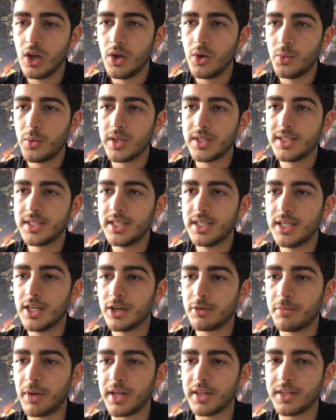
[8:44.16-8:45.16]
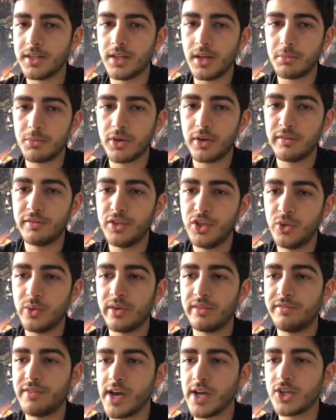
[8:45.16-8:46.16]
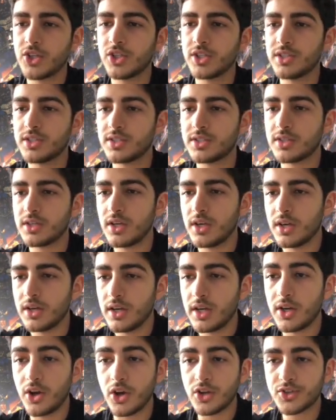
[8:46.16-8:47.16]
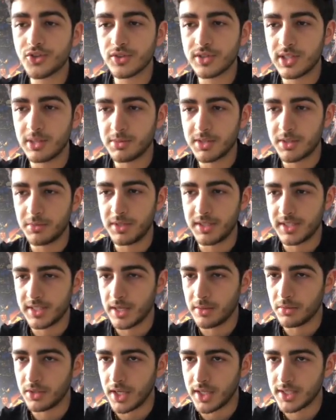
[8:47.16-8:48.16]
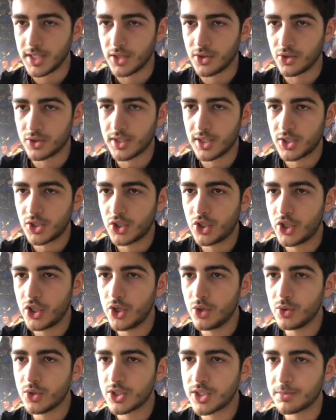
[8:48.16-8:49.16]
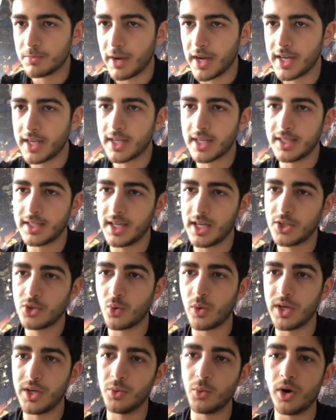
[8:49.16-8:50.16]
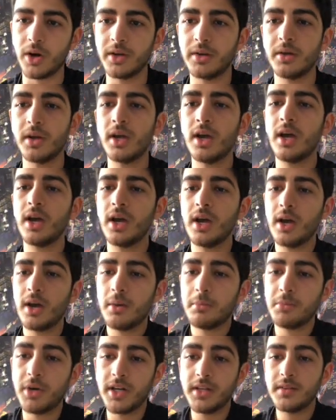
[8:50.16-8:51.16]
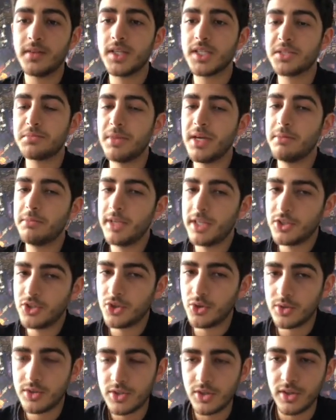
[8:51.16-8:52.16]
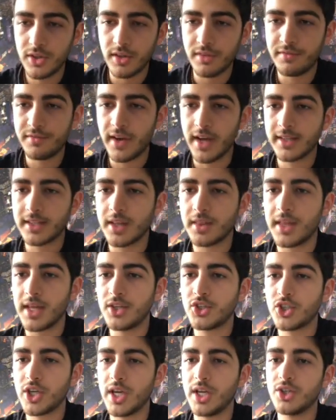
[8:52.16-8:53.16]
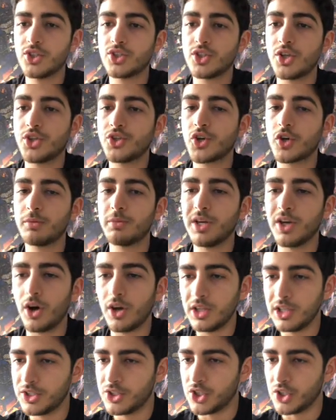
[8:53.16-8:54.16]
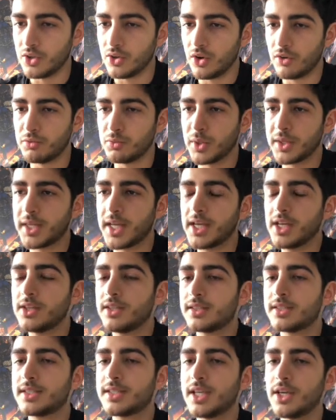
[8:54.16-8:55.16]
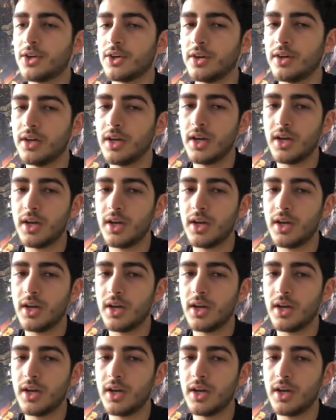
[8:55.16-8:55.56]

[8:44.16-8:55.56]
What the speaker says: We can see here by the number of new infections, it also seems to be stabilizing. There's this huge spike in day 21, but this may be due to the fact that they changed the terminology of what they consider